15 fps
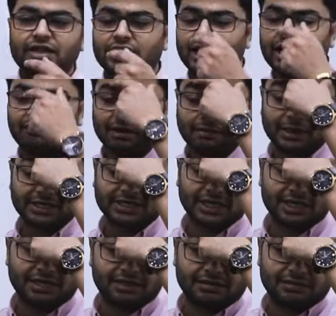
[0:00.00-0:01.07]
with the railway
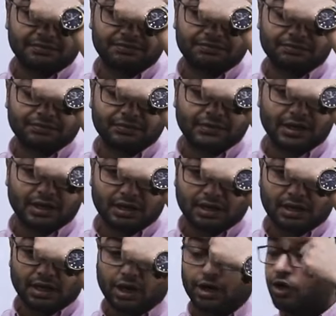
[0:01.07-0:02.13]
budget,
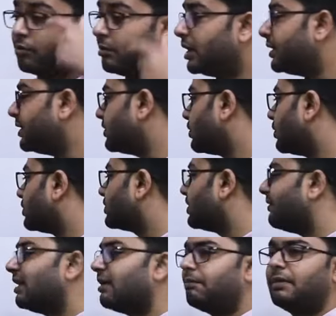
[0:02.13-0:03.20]
human resource
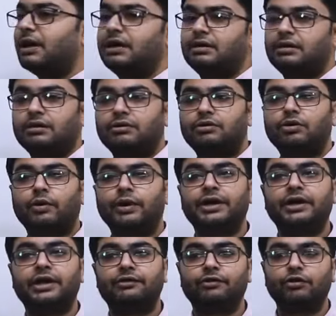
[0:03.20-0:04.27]
development, no
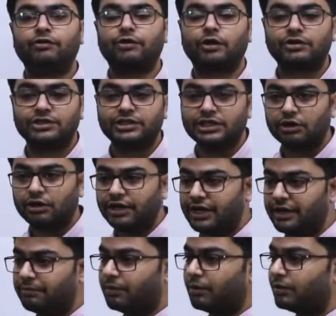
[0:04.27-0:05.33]
interview for C or
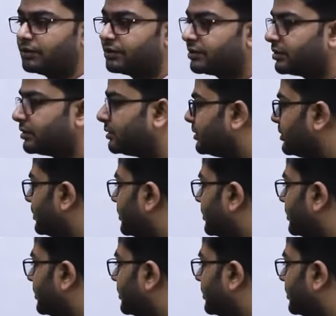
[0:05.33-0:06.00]
D post,